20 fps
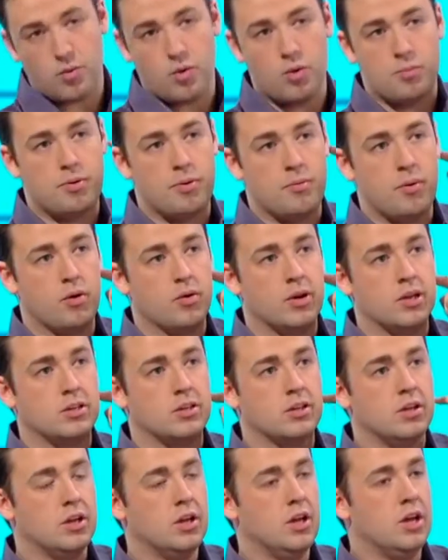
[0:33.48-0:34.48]
we were
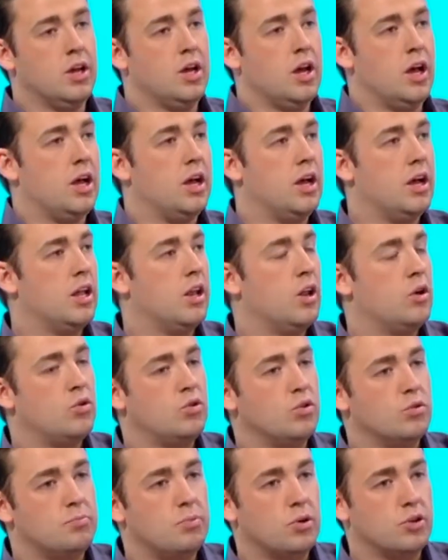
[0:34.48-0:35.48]
promoting a
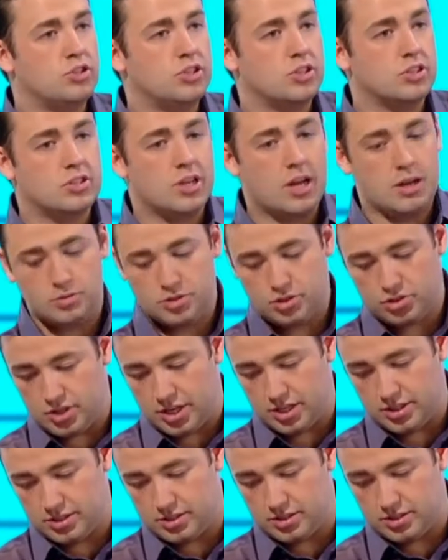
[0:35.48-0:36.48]
local butcher's. I was
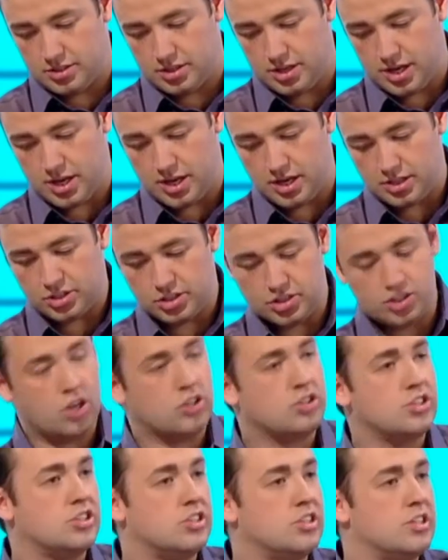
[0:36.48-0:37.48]
dressed as a
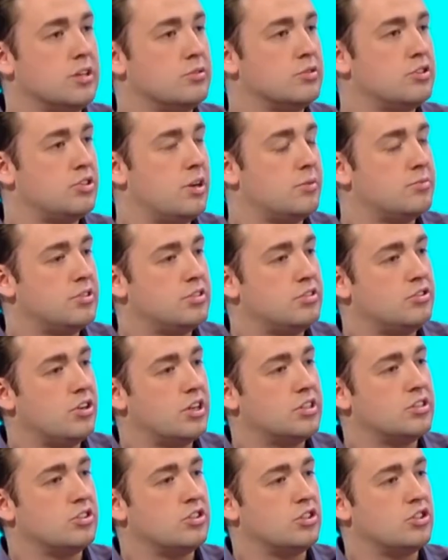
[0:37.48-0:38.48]
sausage and he was dressed
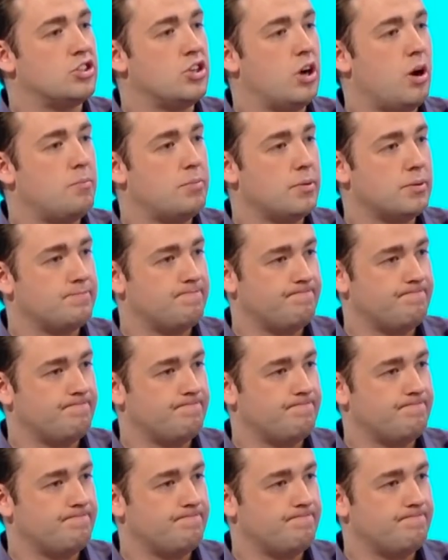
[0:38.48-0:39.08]
as a chop.